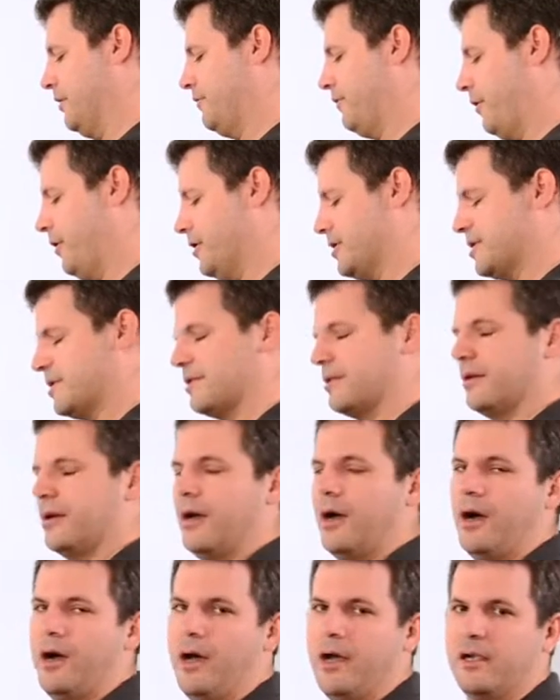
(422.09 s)
At first,
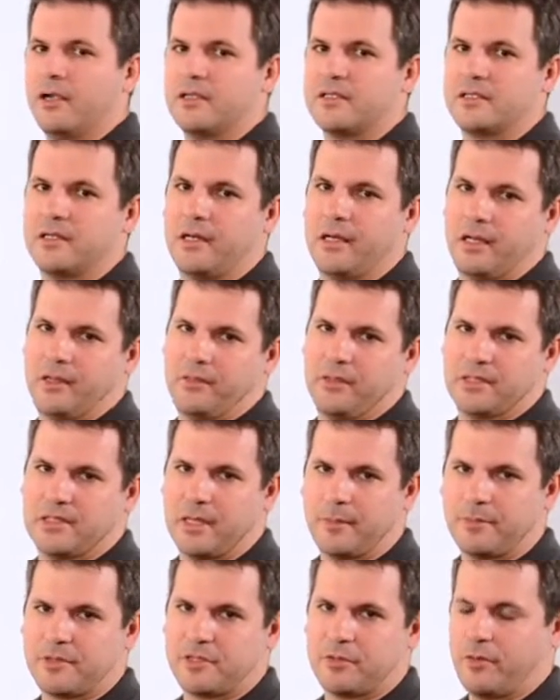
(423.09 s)
I'll select the
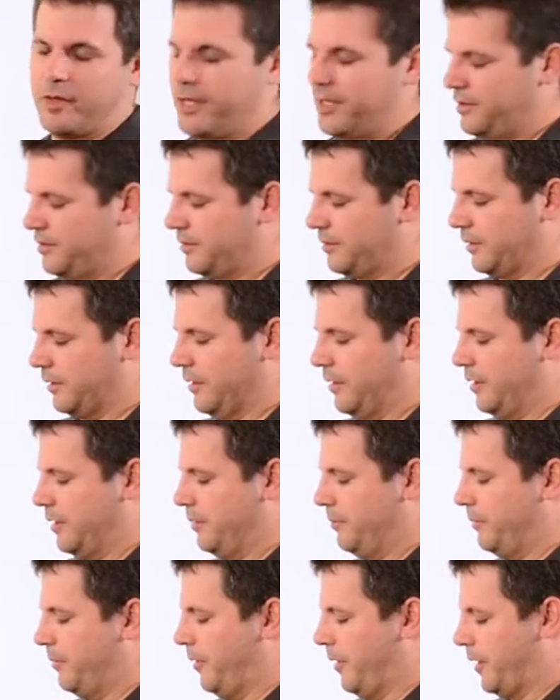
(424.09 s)
substrate.
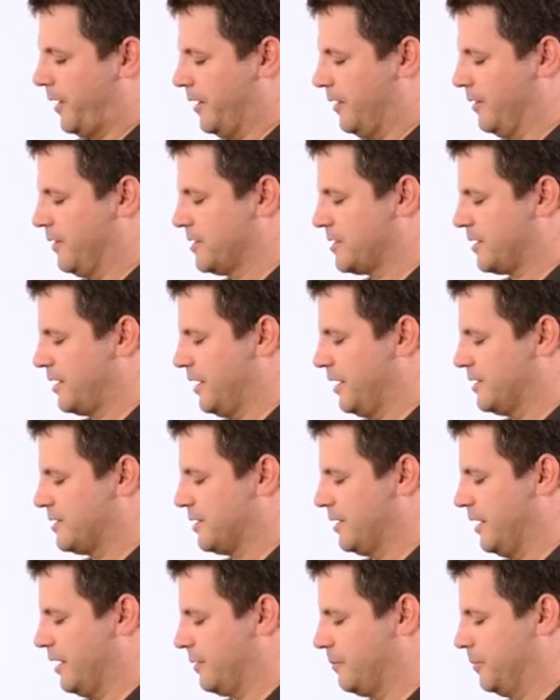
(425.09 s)
I can in this
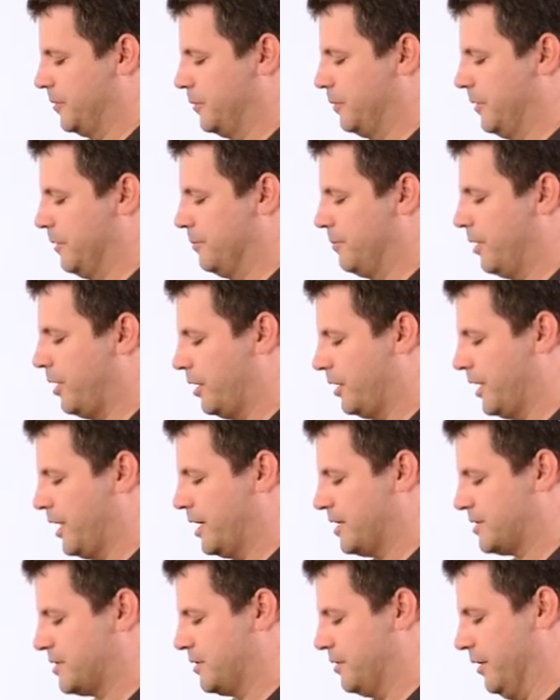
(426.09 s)
case select between
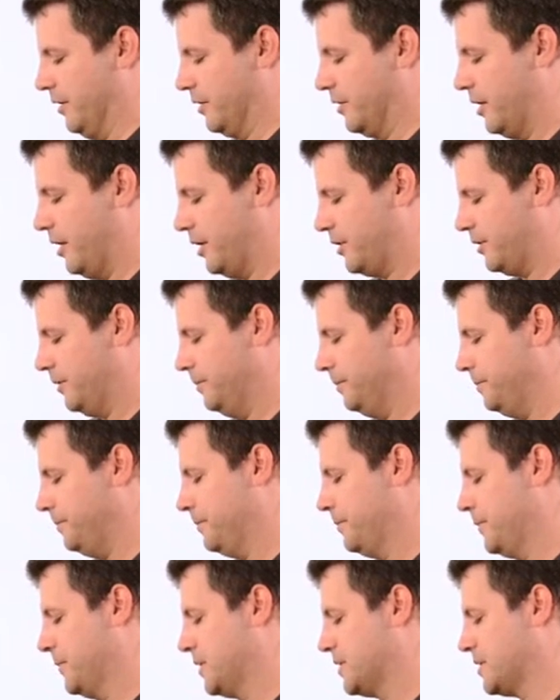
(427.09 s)
polyester and cotton.
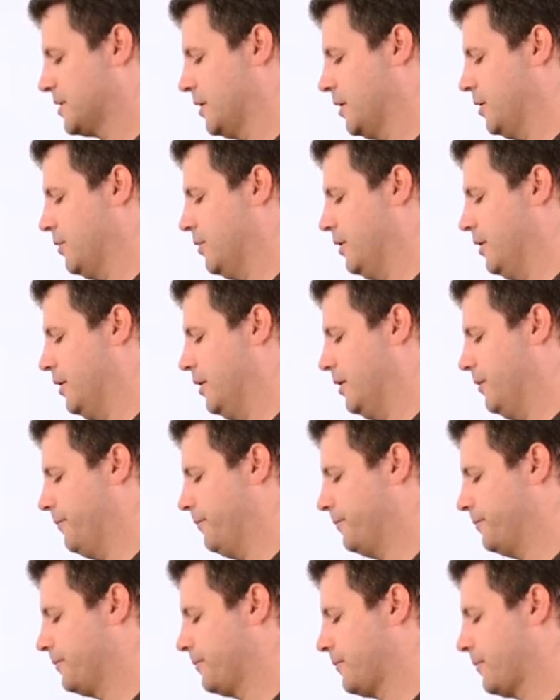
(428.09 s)

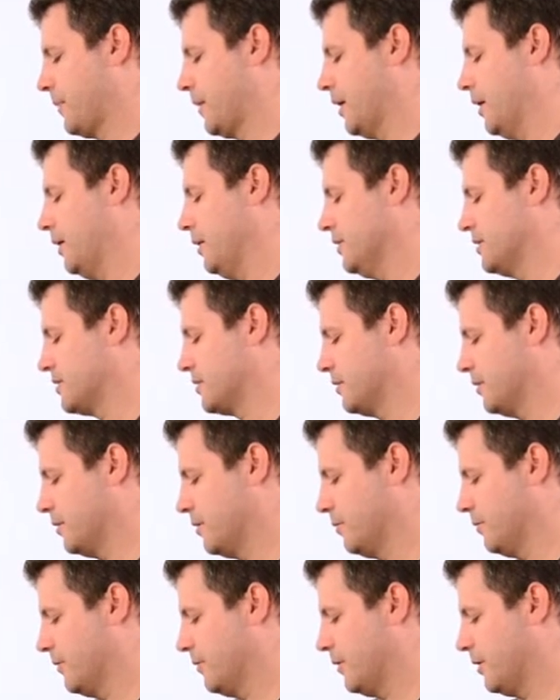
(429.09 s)
So I'll
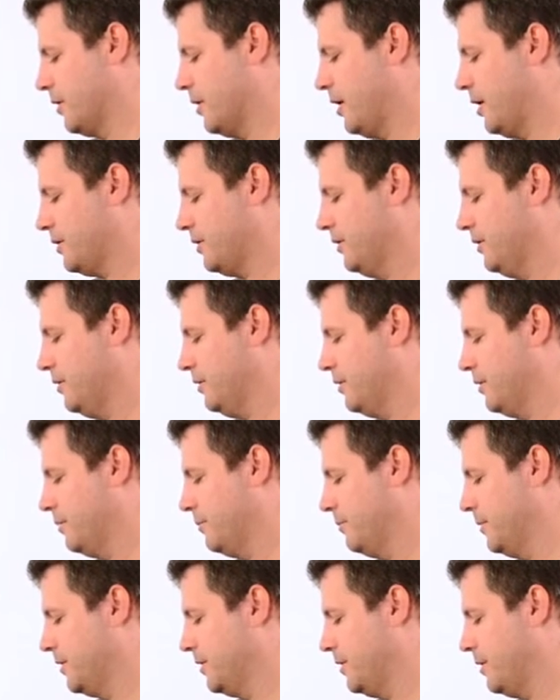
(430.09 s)
start with the cotton
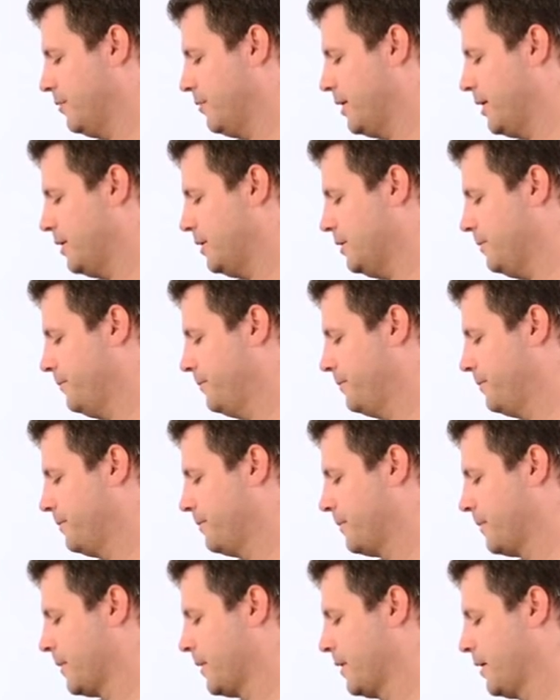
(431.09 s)
material.
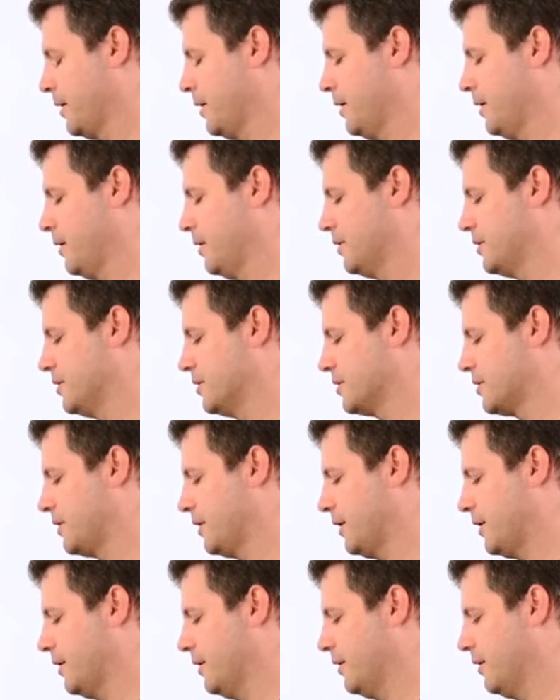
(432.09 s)
Just
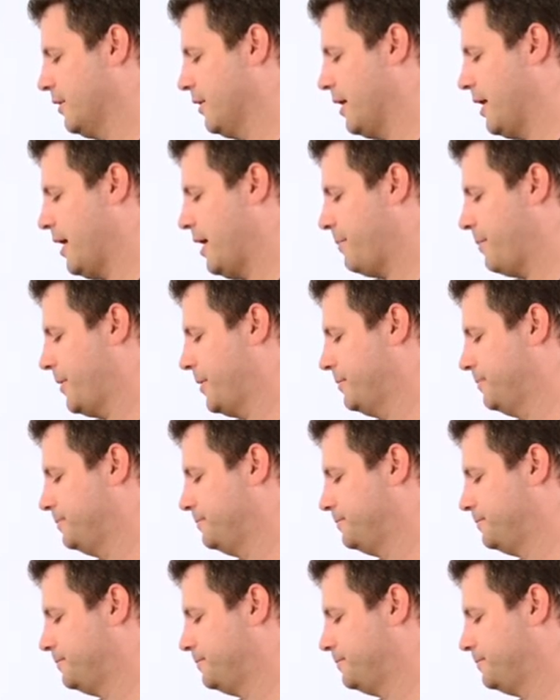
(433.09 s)
click it in the app.